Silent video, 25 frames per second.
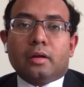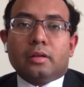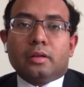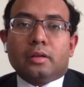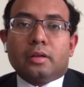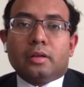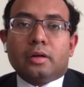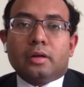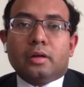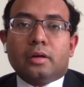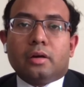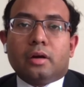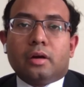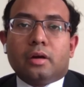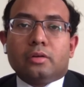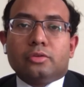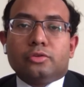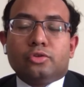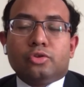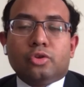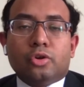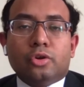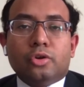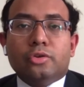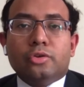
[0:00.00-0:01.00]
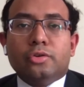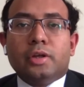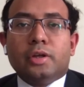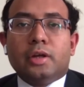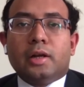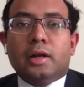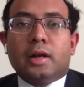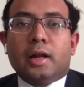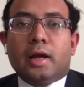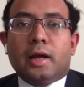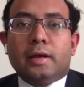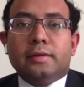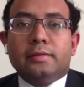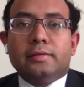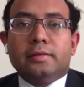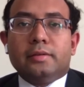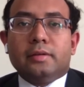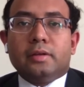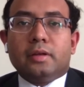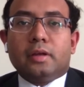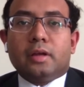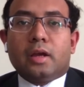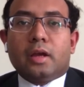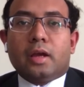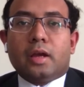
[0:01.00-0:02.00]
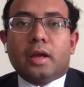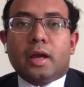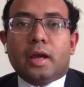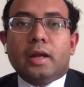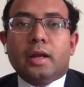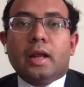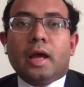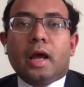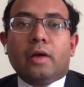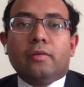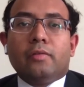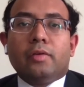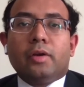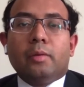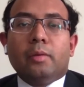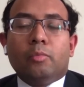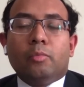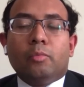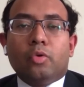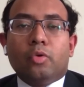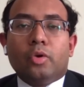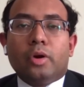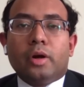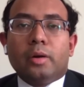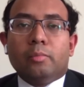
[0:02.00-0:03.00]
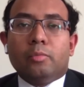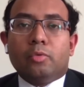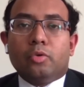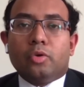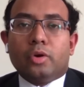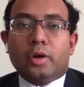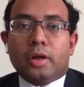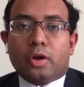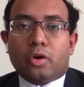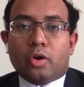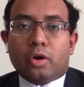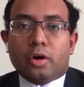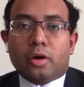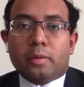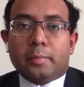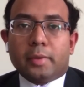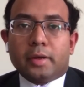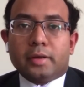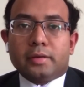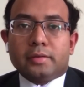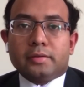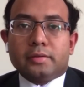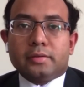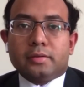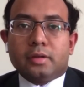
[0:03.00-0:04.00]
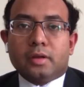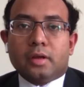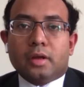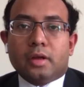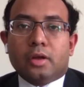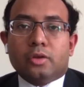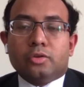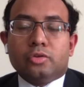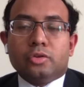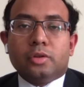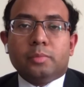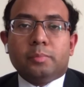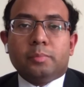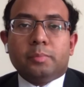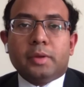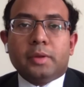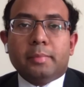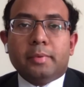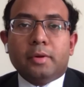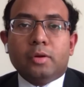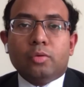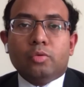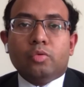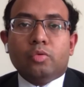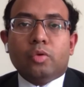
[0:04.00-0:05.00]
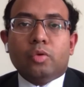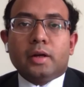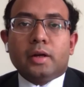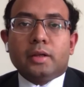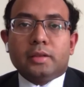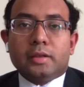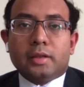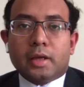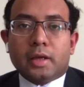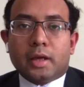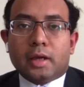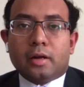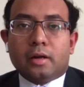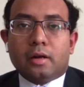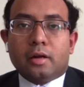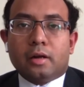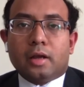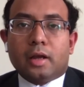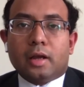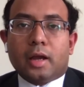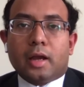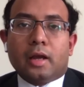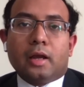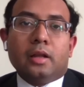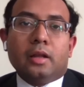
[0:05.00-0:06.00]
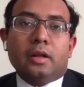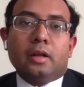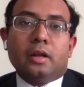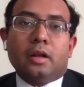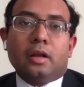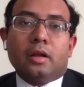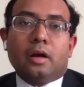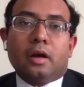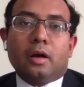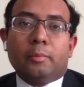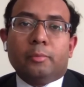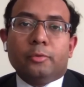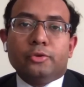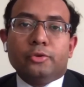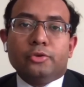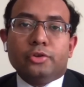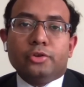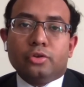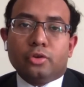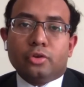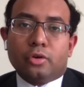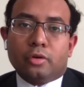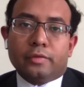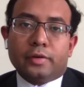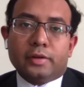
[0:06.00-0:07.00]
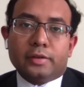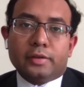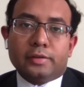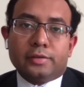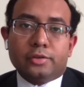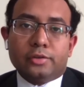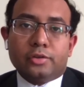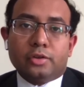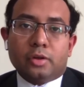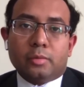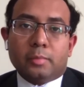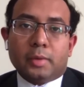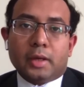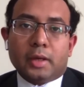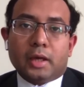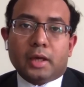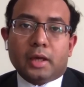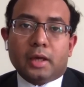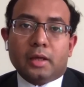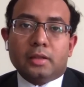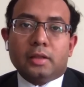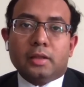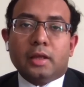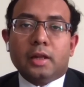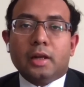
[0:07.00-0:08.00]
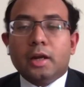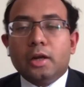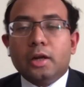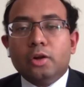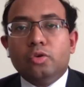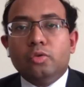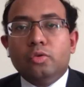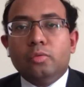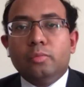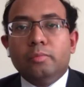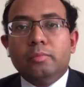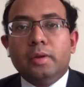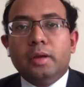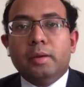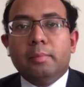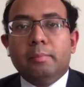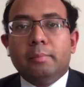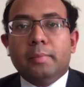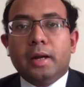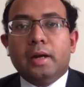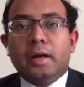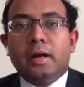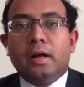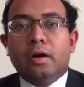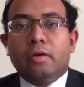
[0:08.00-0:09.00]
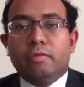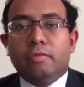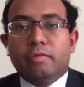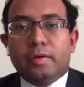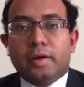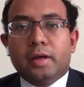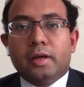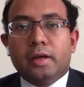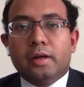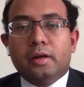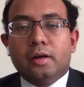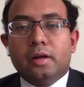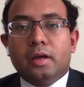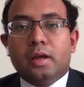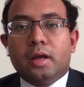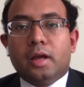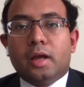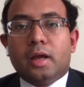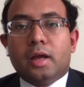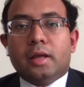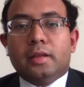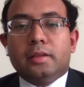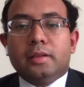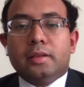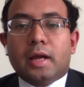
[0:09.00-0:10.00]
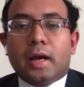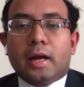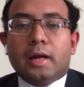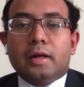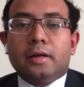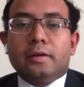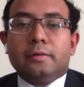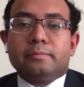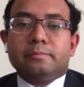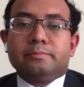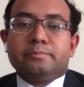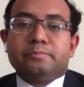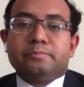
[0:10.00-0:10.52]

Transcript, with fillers: the solution lies in having more and more economists. So the people who are there in a position of decision making, they need to be made aware that